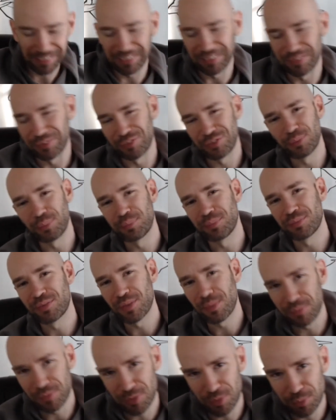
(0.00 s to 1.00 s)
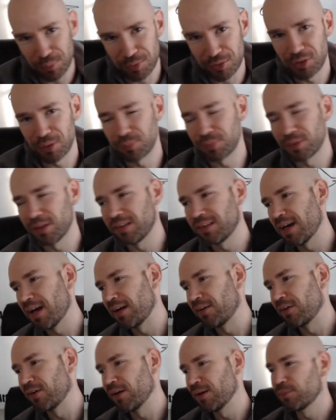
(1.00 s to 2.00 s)
Something super cheap like
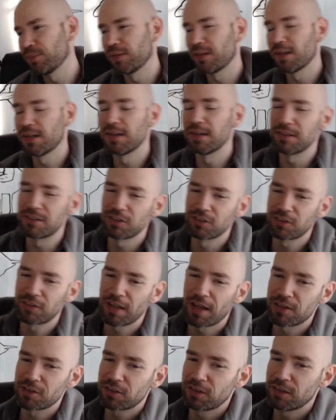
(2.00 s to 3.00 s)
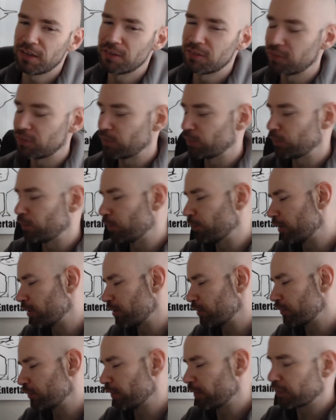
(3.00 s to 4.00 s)
that, right? But then it just cascades into a
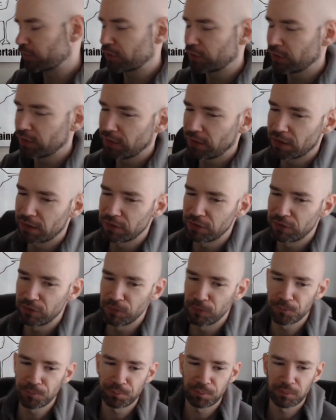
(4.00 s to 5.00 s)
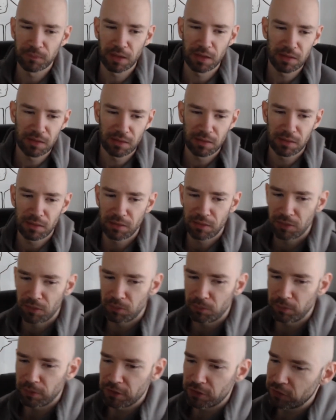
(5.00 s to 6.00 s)
bunch of other shit you got to do.
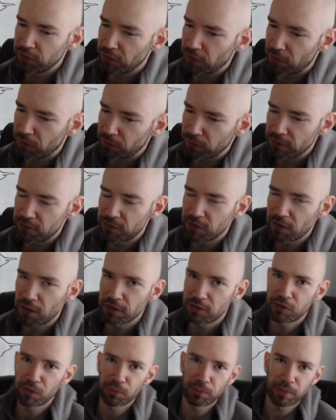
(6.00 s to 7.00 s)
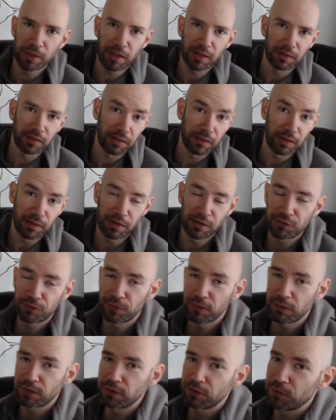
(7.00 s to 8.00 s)
Which, it's not so bad, and it's
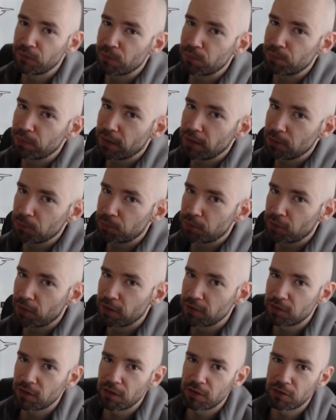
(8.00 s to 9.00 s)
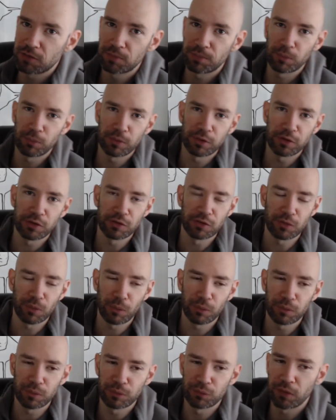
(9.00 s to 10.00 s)
fun to do the planning process, but when you're a
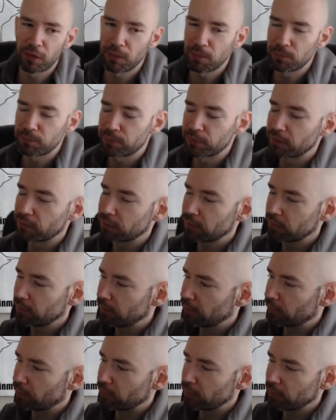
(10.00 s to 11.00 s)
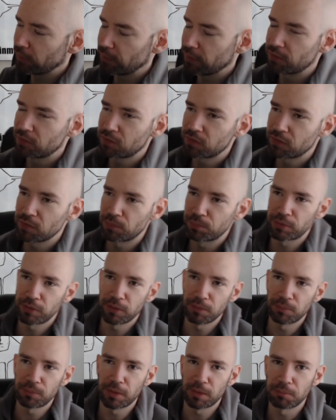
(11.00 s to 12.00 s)
solo developer, it's a
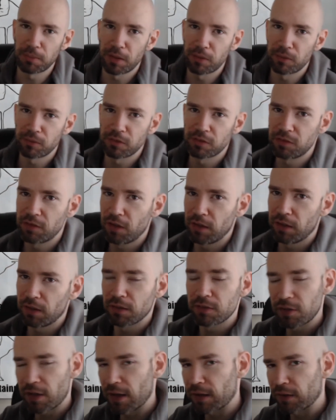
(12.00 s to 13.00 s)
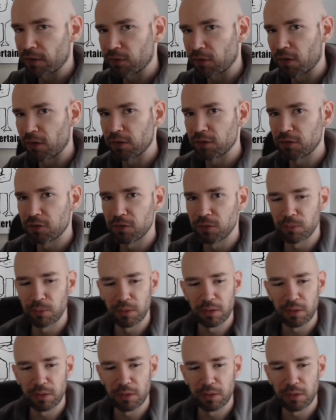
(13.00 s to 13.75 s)
pretty big mountain to tackle onto.